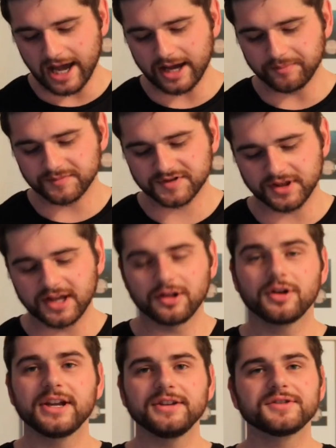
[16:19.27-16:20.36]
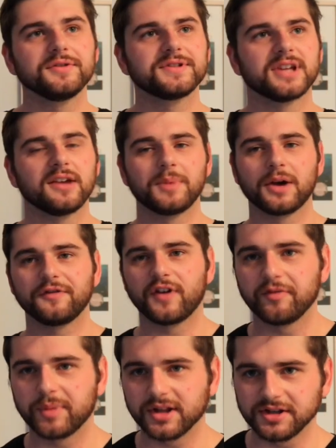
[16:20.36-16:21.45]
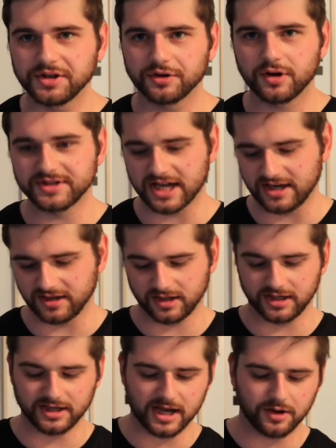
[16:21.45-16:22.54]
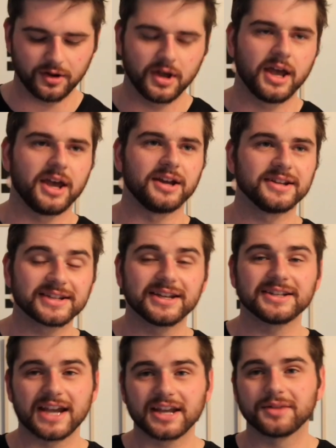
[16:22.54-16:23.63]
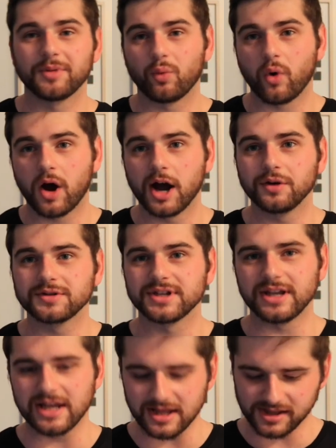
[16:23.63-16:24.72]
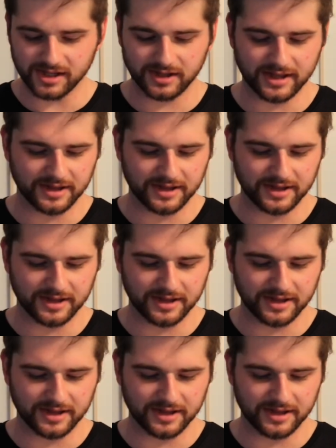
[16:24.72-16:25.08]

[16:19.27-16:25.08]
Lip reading: So they're looking to save about 5 billion euros annually. Now, it is going to take them a while to get there.